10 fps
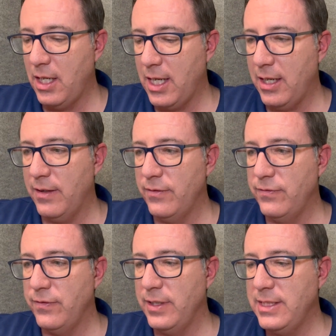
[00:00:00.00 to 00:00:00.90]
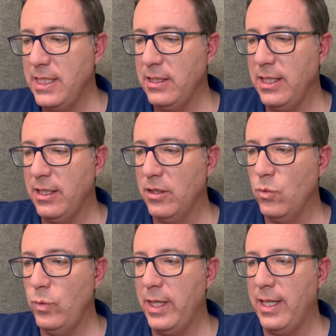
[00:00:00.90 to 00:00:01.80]
of dealing
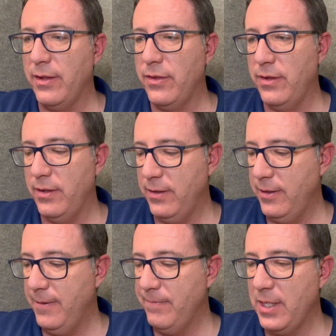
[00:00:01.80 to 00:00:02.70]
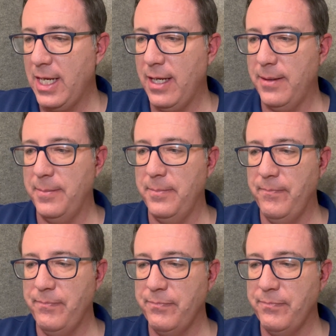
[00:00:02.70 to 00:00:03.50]
with um,